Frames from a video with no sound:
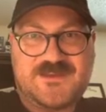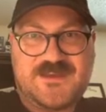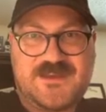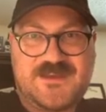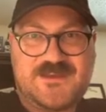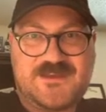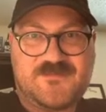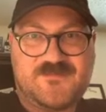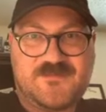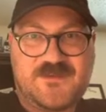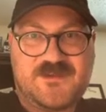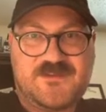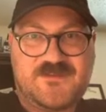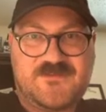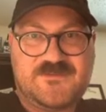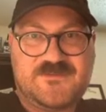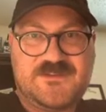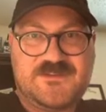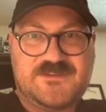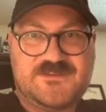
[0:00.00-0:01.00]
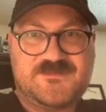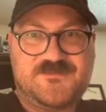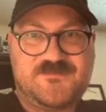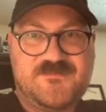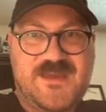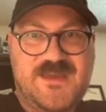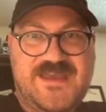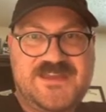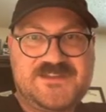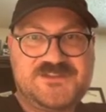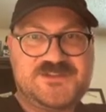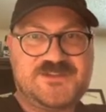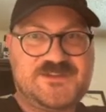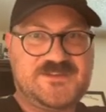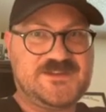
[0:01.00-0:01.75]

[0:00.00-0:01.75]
game of this match.